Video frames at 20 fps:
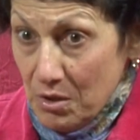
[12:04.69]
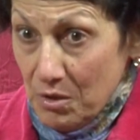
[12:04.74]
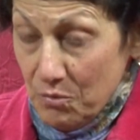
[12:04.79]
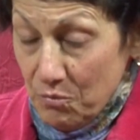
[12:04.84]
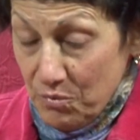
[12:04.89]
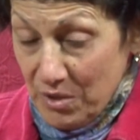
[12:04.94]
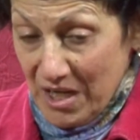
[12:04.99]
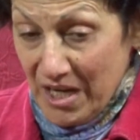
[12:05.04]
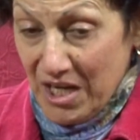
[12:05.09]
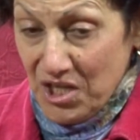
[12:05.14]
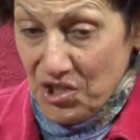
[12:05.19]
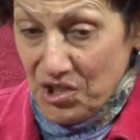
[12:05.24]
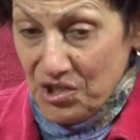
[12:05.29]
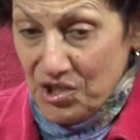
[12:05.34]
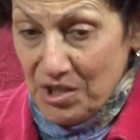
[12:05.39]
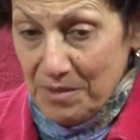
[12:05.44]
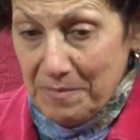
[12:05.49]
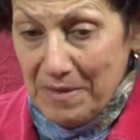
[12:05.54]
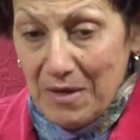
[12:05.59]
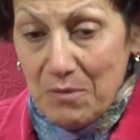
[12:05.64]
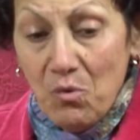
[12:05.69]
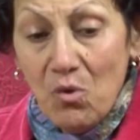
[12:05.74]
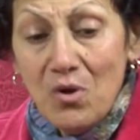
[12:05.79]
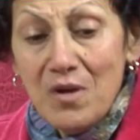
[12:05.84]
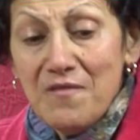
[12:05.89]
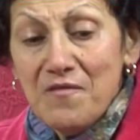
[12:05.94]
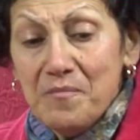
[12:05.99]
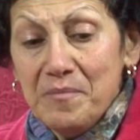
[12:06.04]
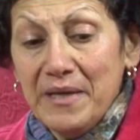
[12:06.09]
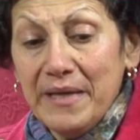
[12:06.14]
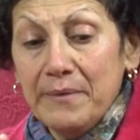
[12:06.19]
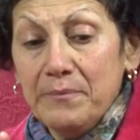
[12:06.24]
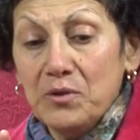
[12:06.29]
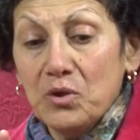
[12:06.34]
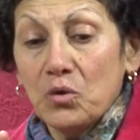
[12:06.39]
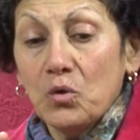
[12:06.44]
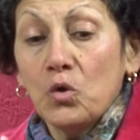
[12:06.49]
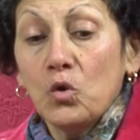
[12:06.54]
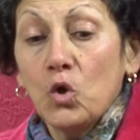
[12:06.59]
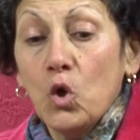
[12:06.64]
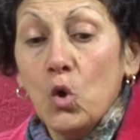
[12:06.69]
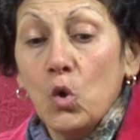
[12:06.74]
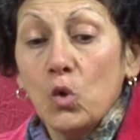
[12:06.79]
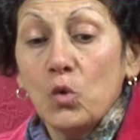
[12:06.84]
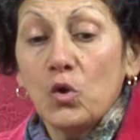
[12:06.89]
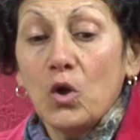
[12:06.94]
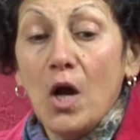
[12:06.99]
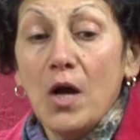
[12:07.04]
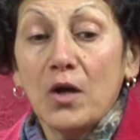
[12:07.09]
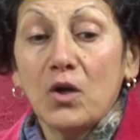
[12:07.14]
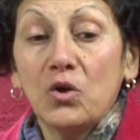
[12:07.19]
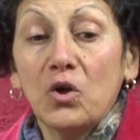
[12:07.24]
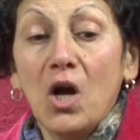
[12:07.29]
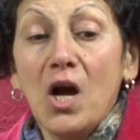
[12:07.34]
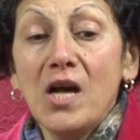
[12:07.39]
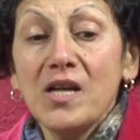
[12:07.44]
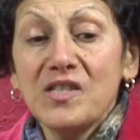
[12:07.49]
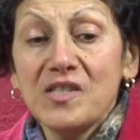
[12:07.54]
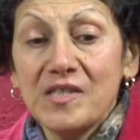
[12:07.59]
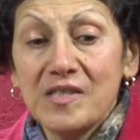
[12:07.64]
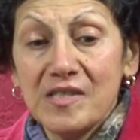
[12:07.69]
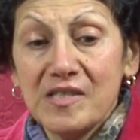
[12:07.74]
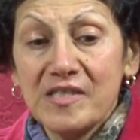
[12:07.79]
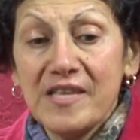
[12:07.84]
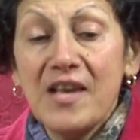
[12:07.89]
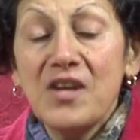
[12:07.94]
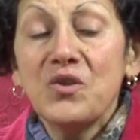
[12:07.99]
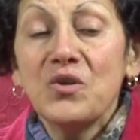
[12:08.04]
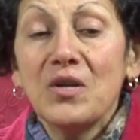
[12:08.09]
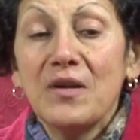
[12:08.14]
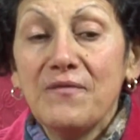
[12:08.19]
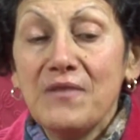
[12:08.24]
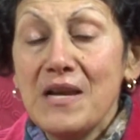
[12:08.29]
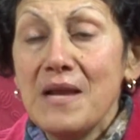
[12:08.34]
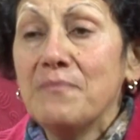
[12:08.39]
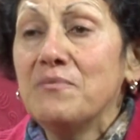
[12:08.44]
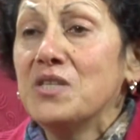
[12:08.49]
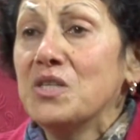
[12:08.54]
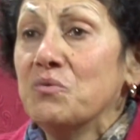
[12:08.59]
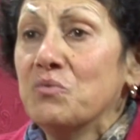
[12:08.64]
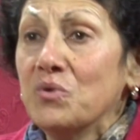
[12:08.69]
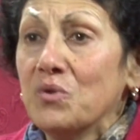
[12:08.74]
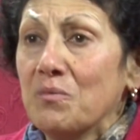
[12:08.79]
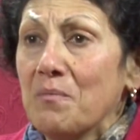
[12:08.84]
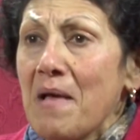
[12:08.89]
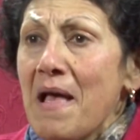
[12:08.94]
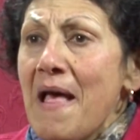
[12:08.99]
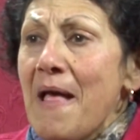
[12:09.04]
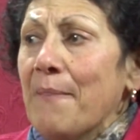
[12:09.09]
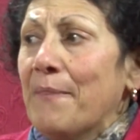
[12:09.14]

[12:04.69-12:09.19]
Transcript: relationship, they won't even be able to go across the center of an empty room.